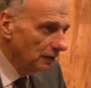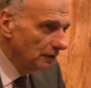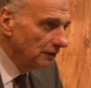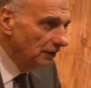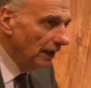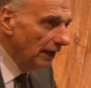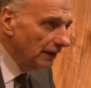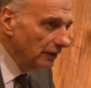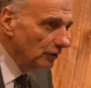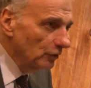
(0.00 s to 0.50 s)

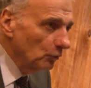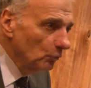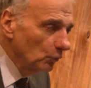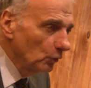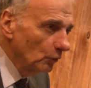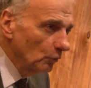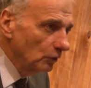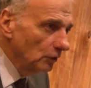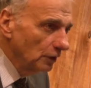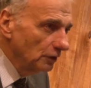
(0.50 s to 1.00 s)

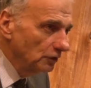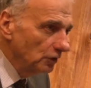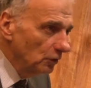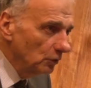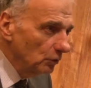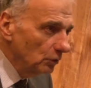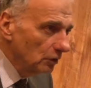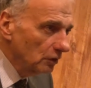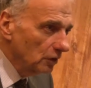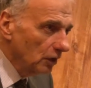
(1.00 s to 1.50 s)
Nader
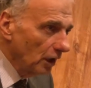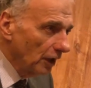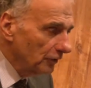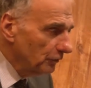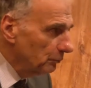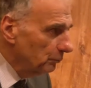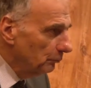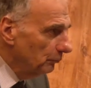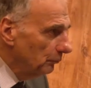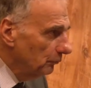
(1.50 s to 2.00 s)
Leduc
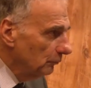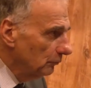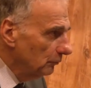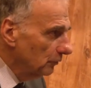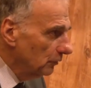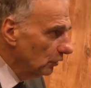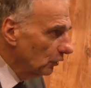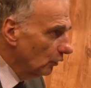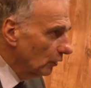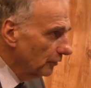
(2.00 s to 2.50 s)
cost
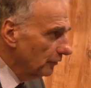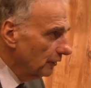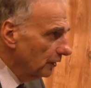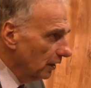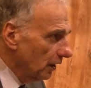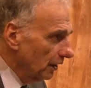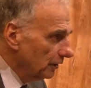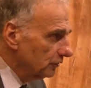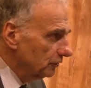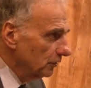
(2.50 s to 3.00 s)
Gore the
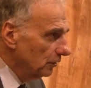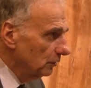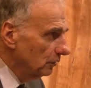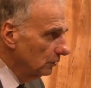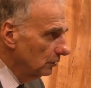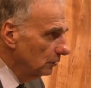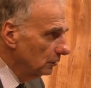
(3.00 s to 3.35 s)
election.